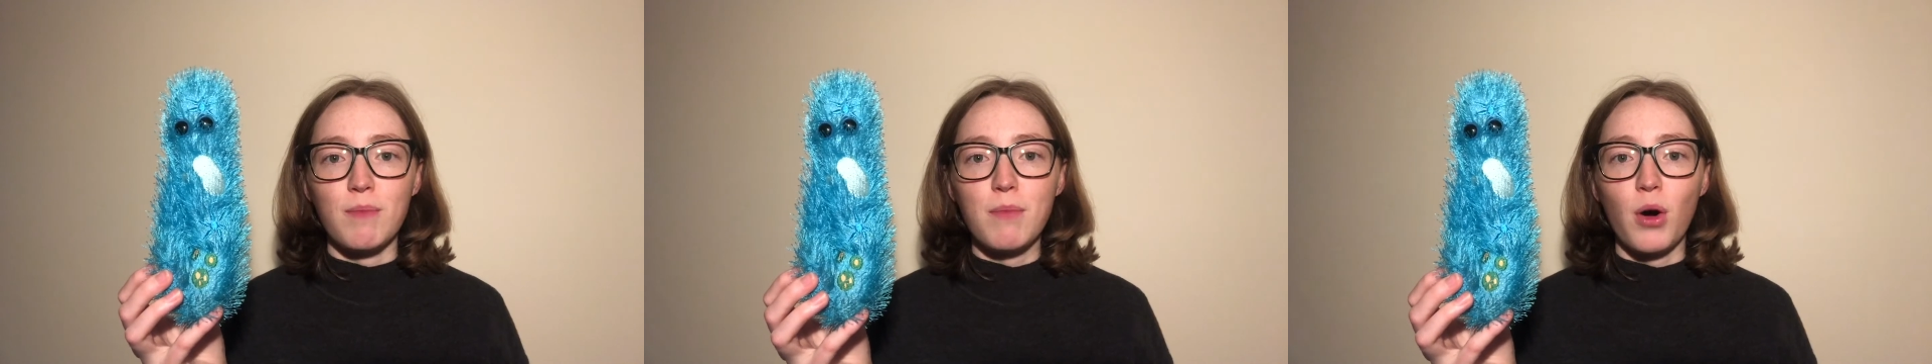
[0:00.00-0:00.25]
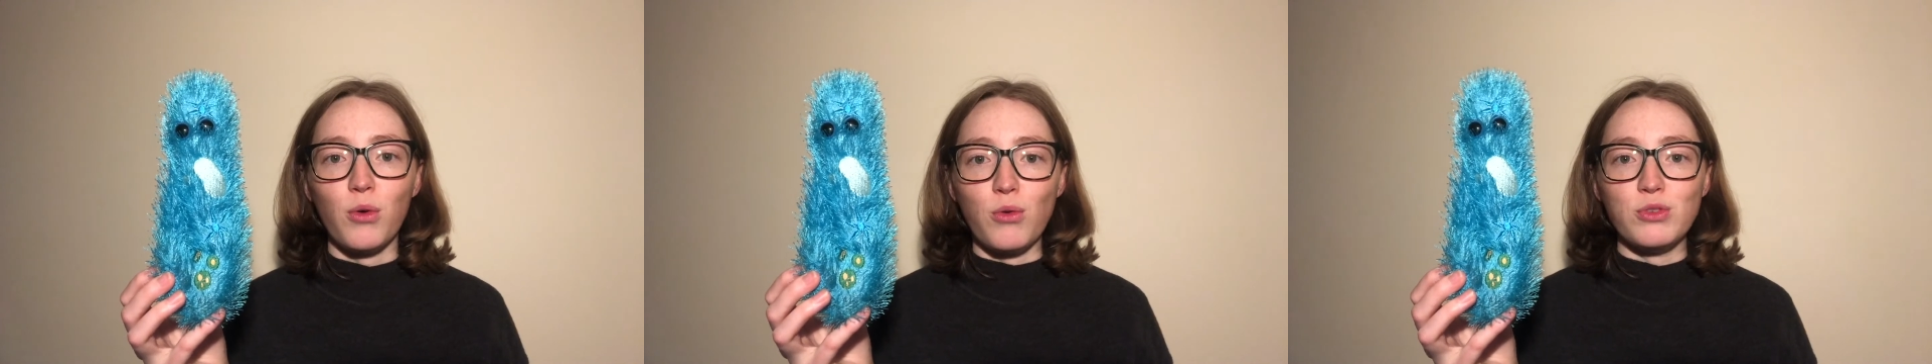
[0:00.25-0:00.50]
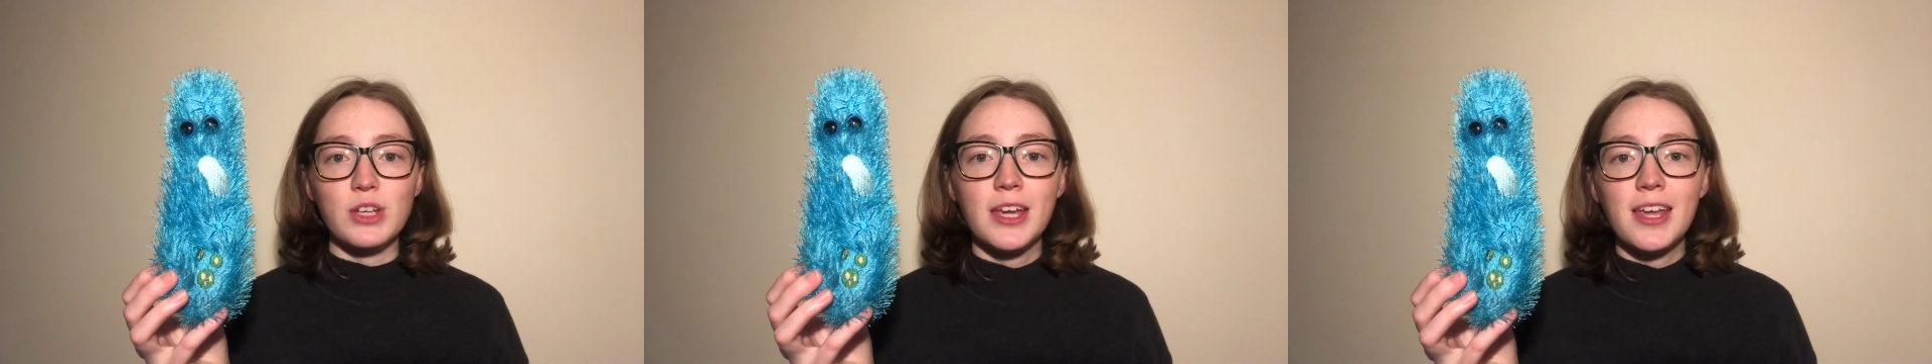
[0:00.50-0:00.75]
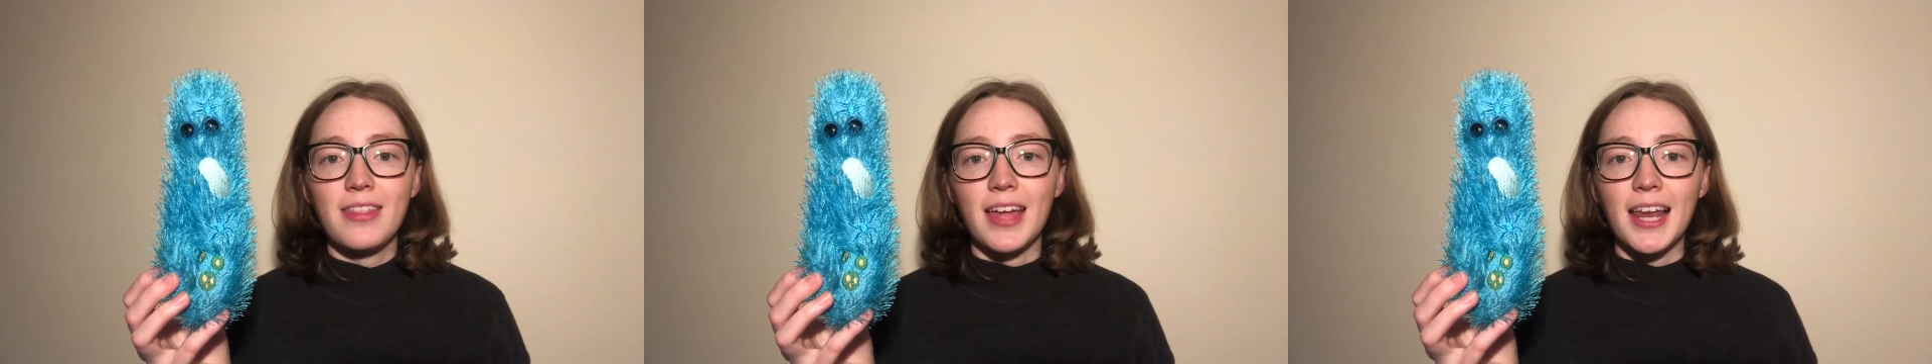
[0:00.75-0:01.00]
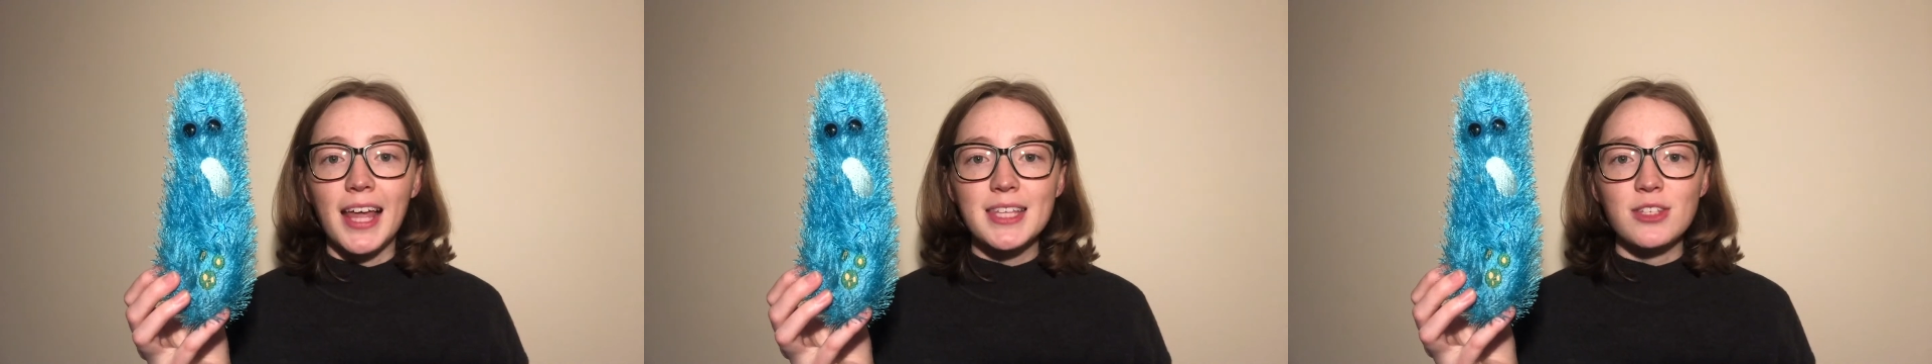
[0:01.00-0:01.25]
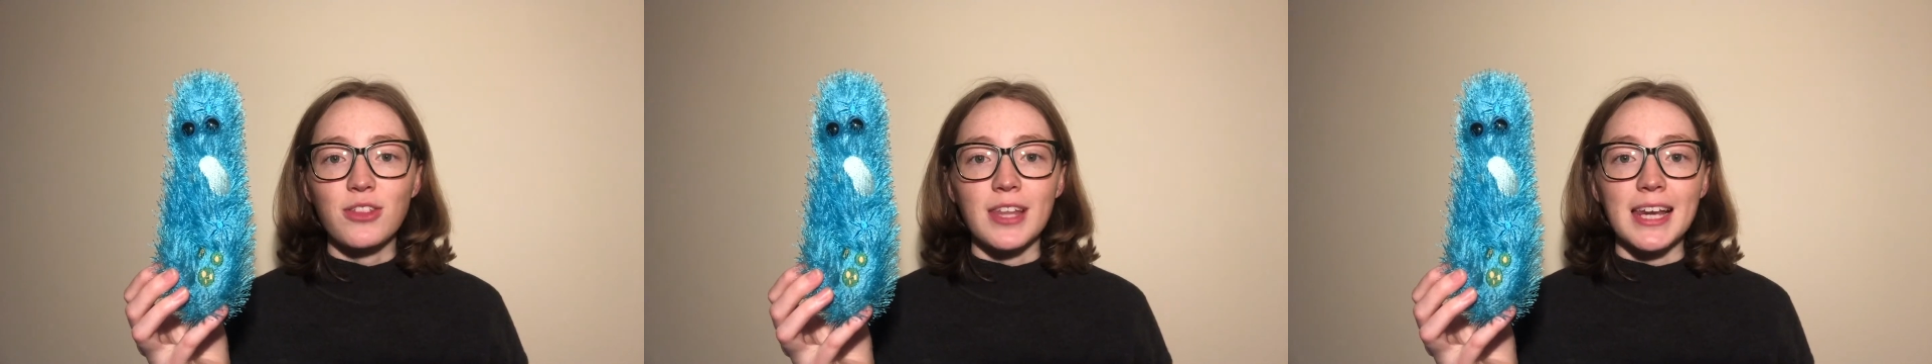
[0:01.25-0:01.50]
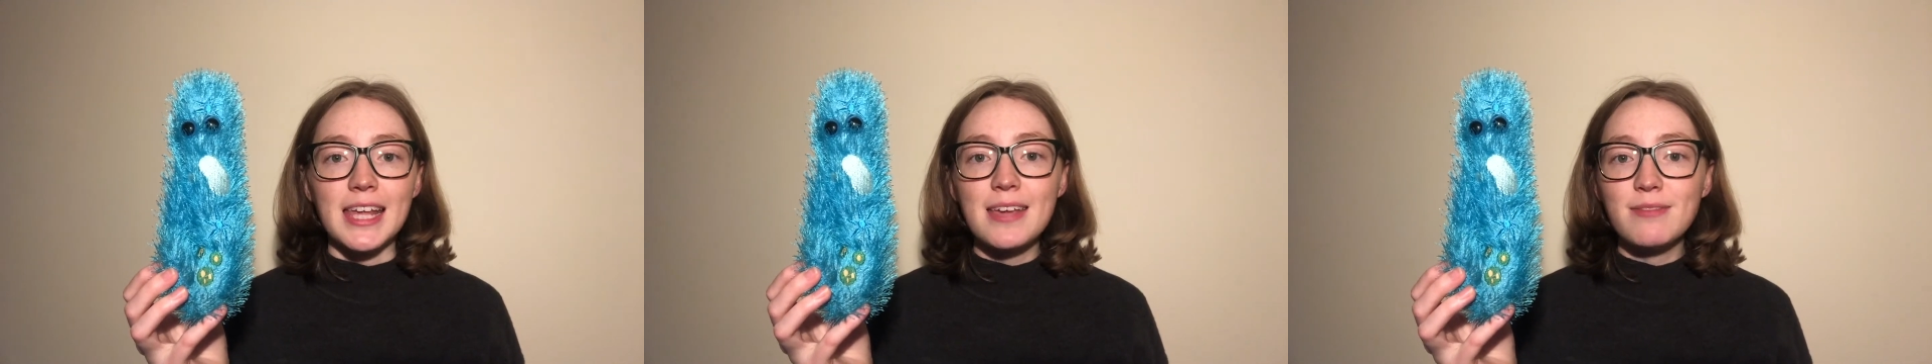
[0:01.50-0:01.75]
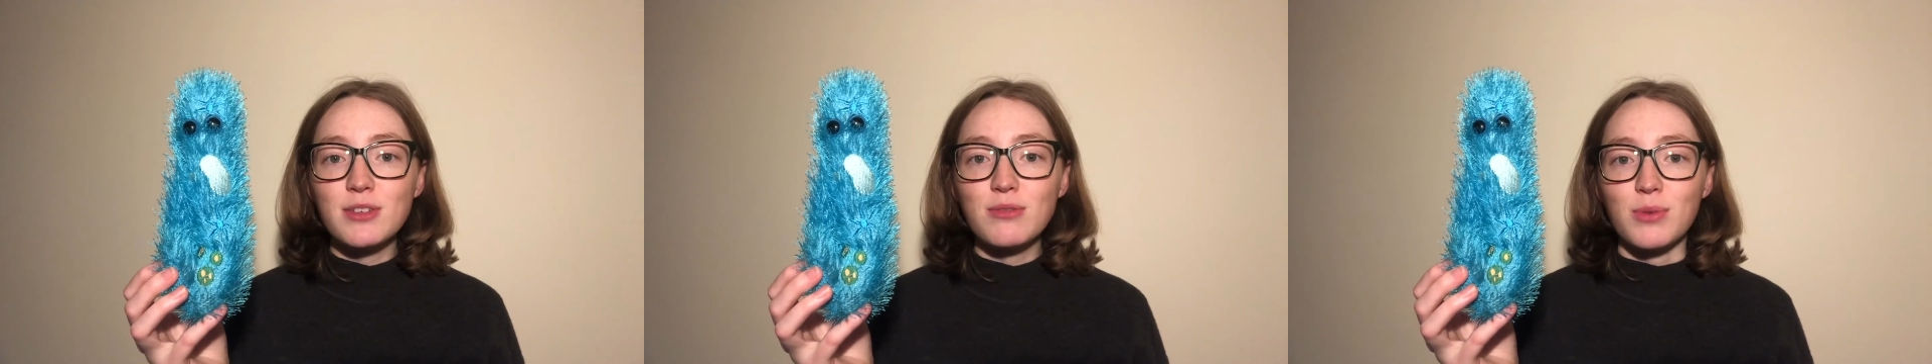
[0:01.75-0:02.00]
or a mould that lands on the
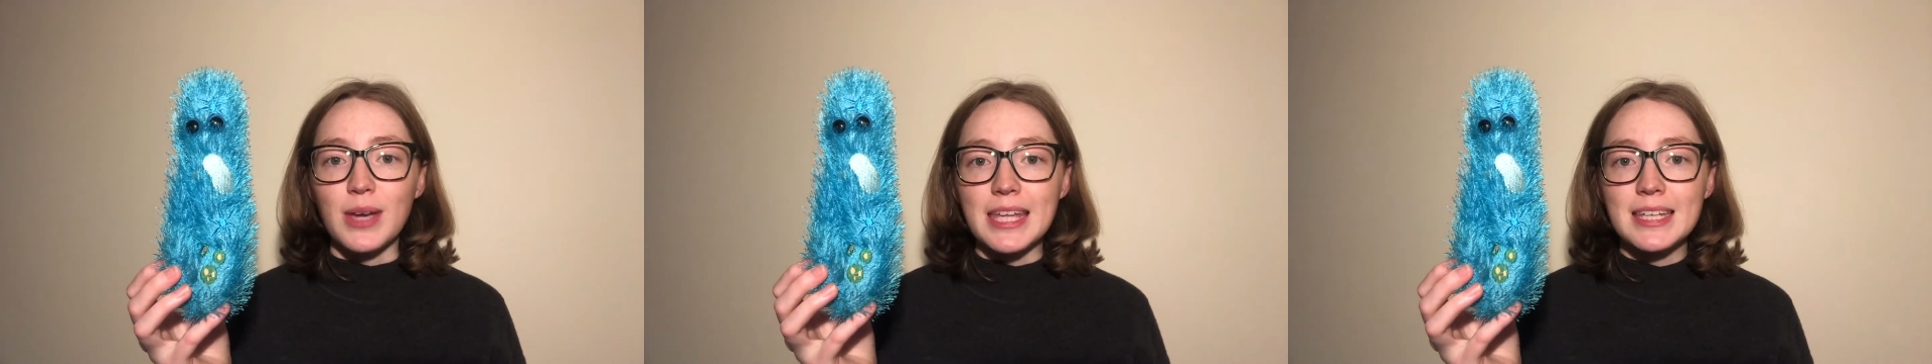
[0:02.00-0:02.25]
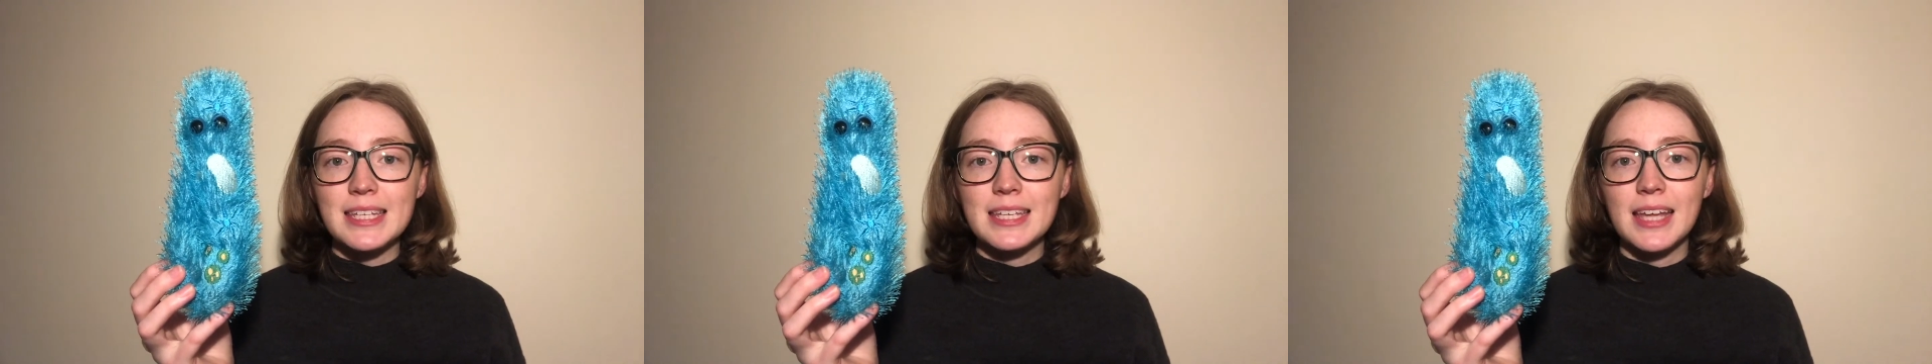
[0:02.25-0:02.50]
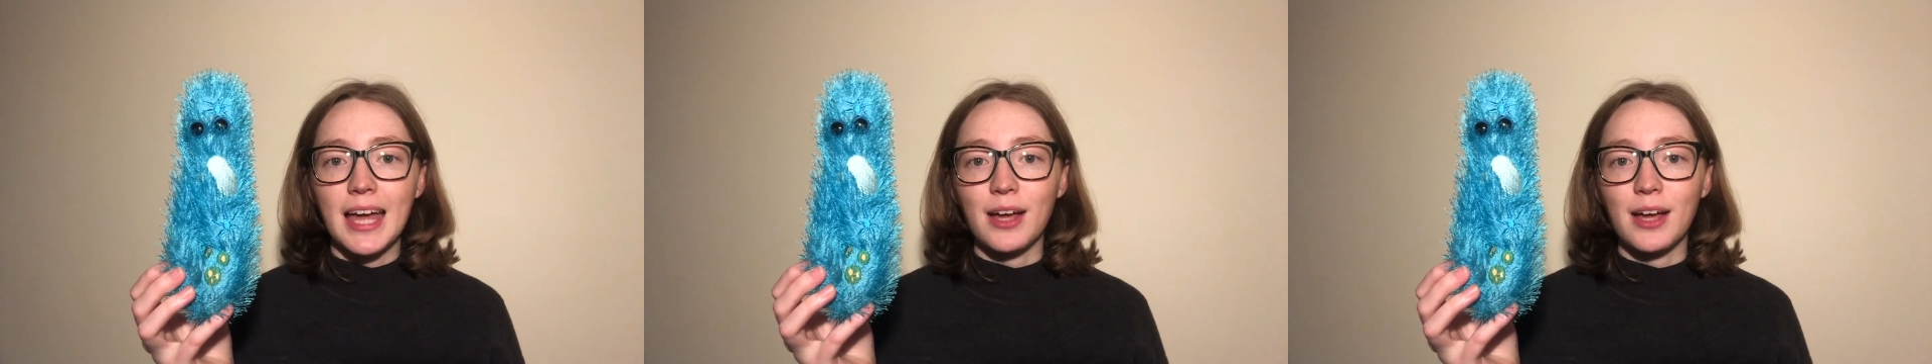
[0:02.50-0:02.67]
leaves of wheat